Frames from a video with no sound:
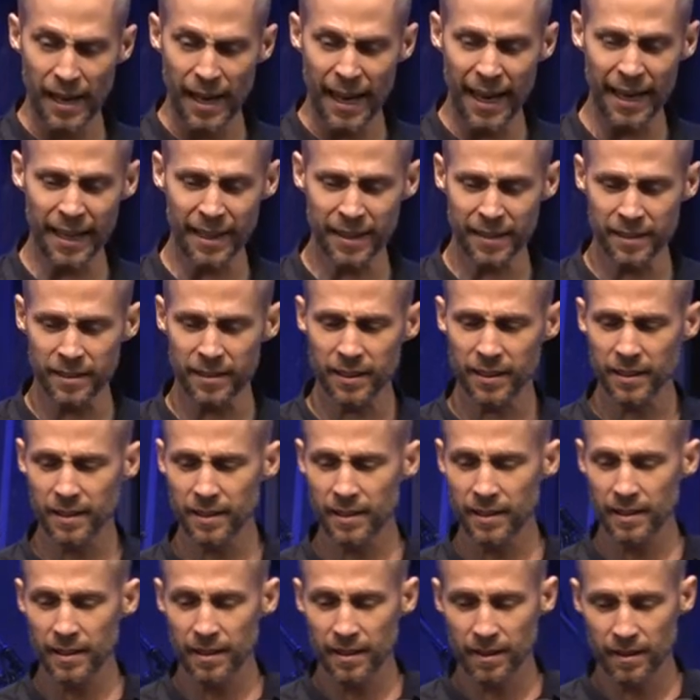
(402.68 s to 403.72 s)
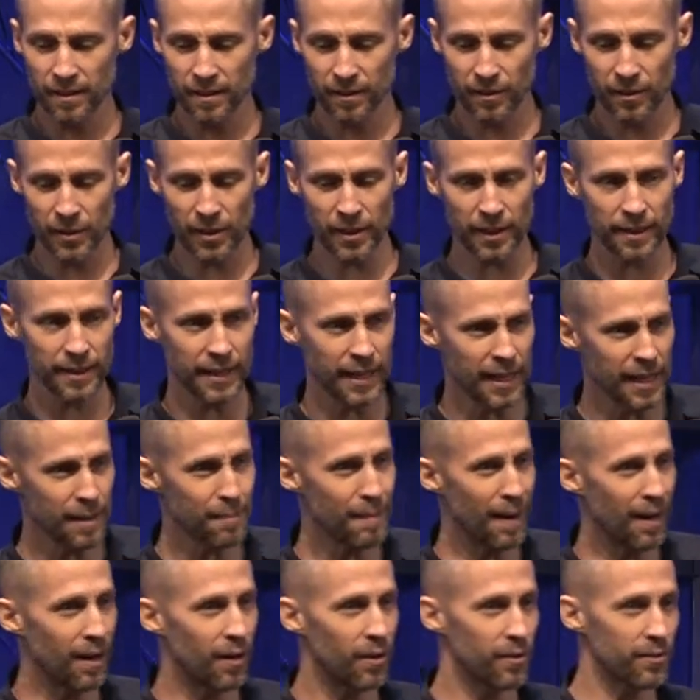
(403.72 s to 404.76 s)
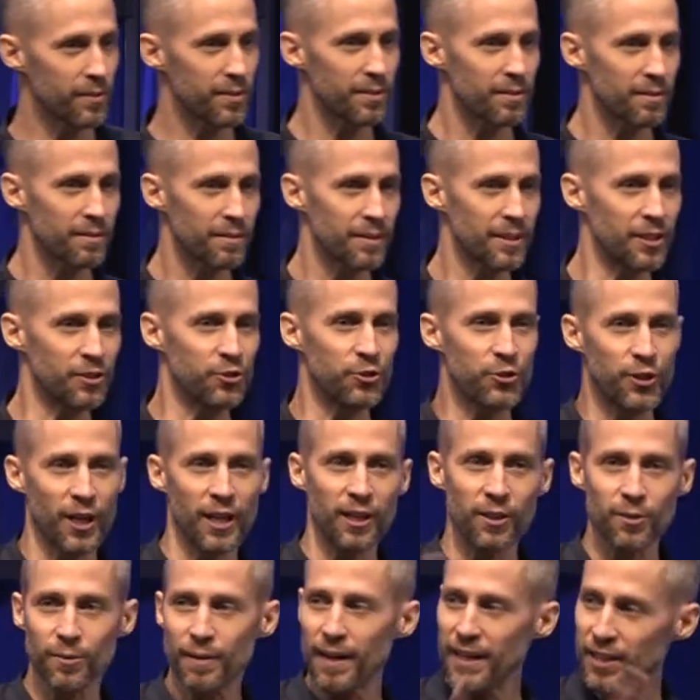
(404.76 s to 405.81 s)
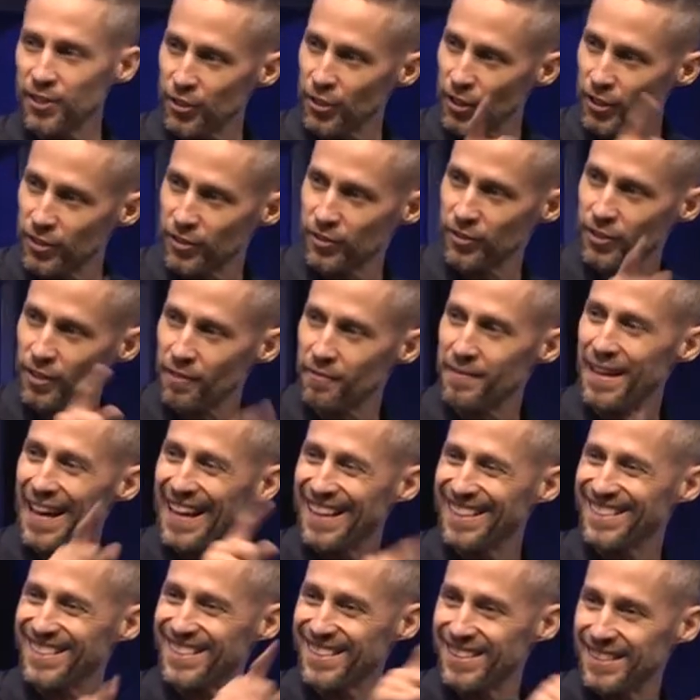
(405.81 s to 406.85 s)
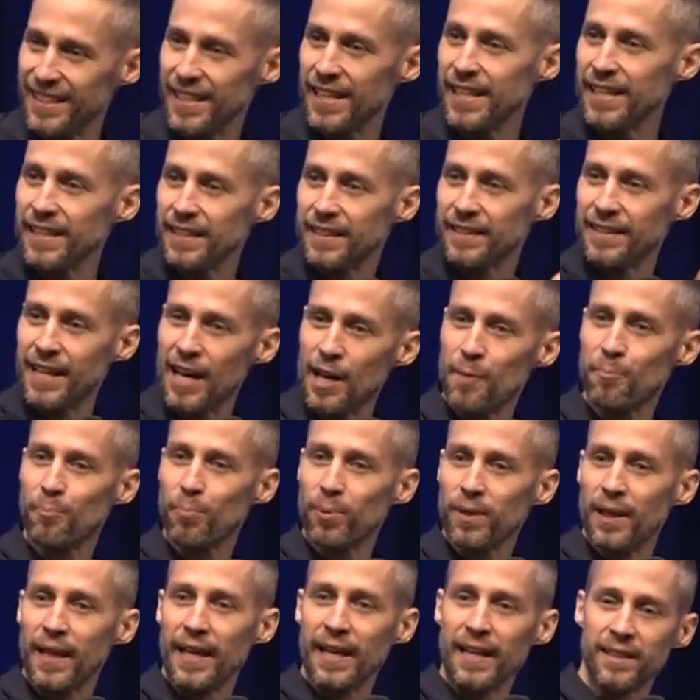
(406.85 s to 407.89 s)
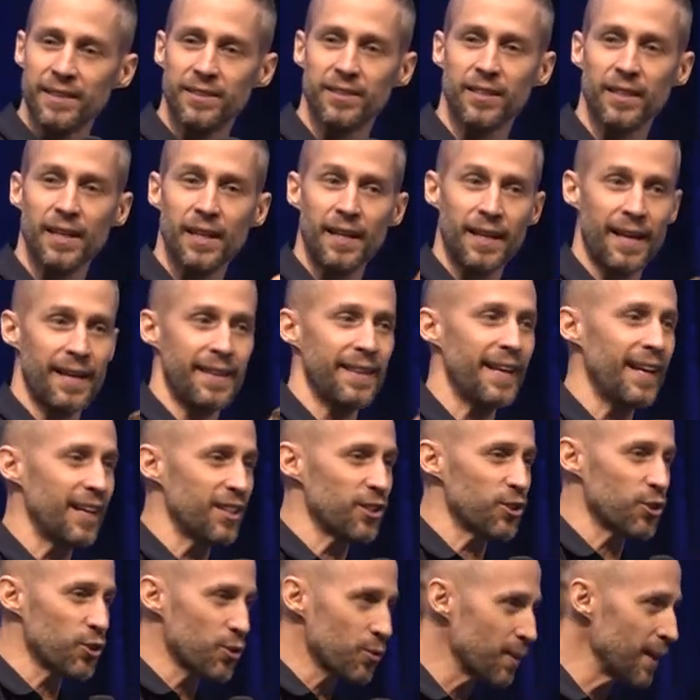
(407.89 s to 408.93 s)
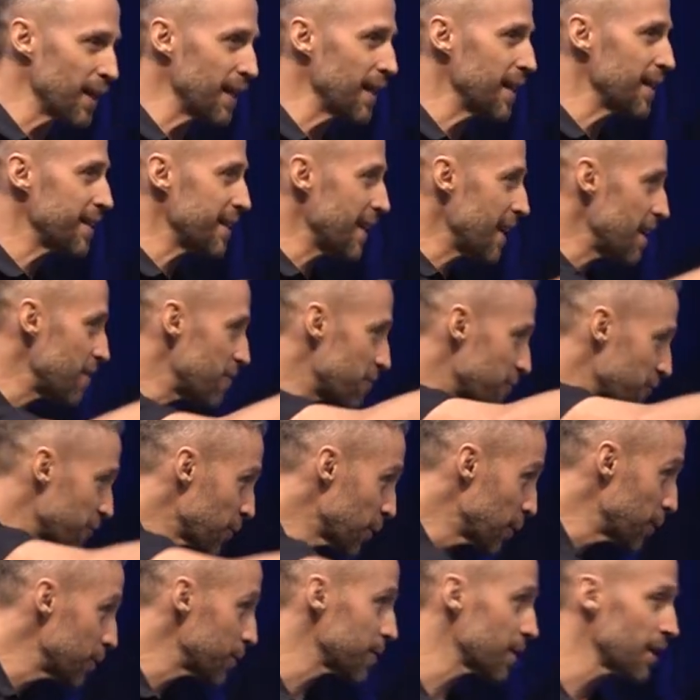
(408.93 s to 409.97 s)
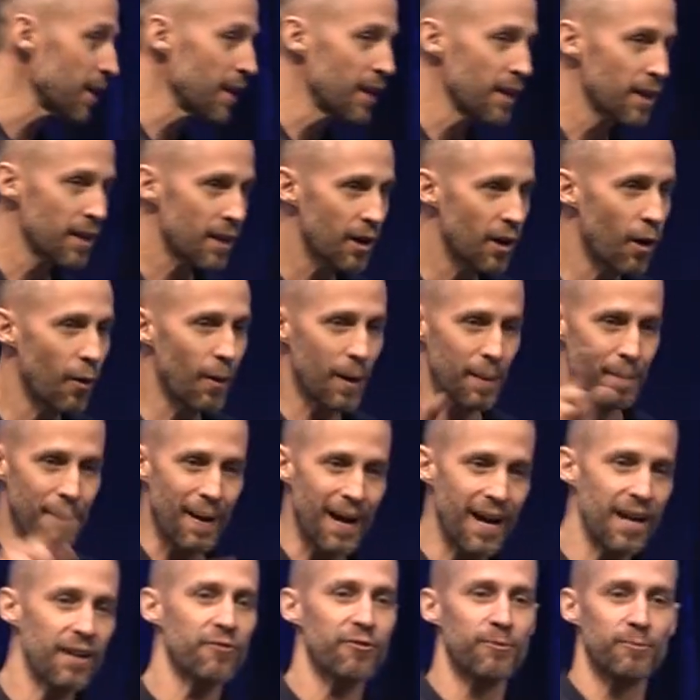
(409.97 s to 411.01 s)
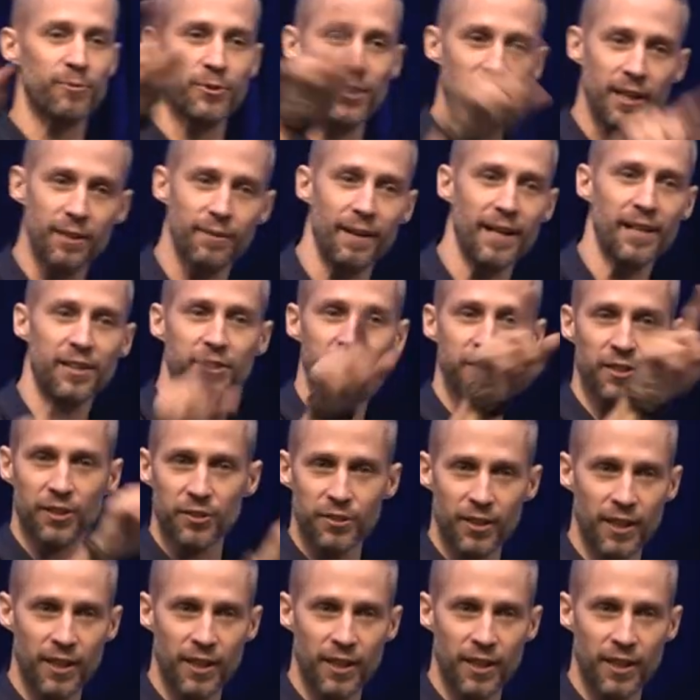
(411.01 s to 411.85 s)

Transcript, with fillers: and you think about the generations of that seed and that plant and that tree and that fruit going back from generation to